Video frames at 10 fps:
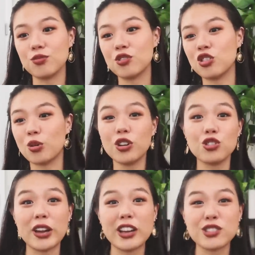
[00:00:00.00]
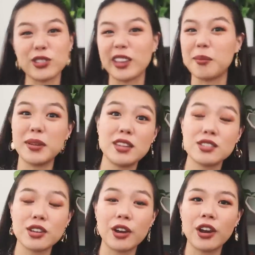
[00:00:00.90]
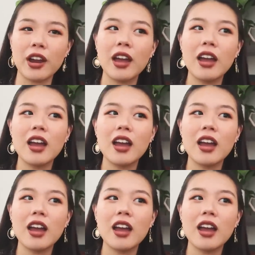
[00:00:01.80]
short dress, like a mini skirt,